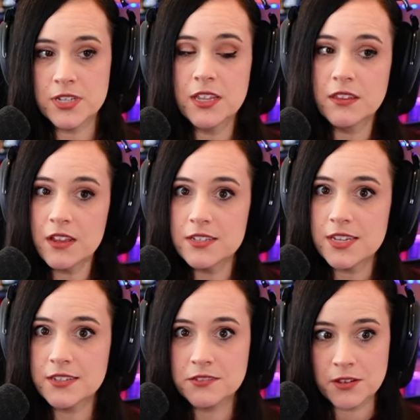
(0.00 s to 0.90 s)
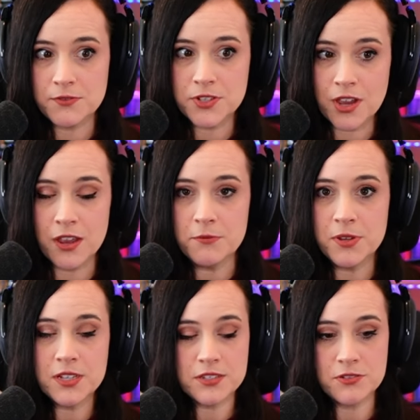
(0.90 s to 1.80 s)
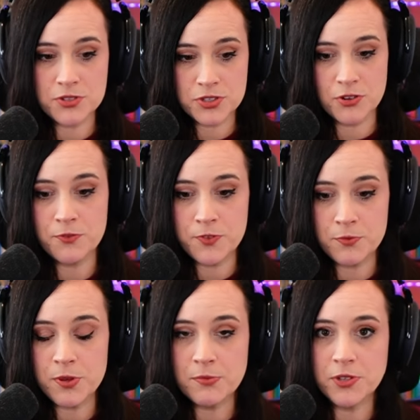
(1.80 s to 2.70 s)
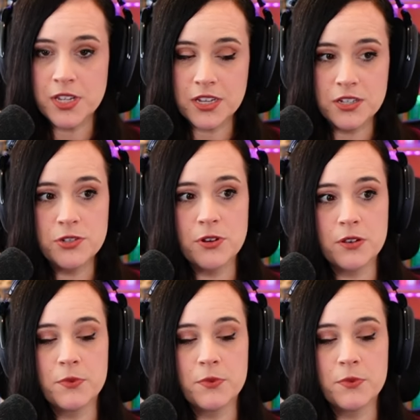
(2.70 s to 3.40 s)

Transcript: And that takes a lot of time because there's so few people that can do it.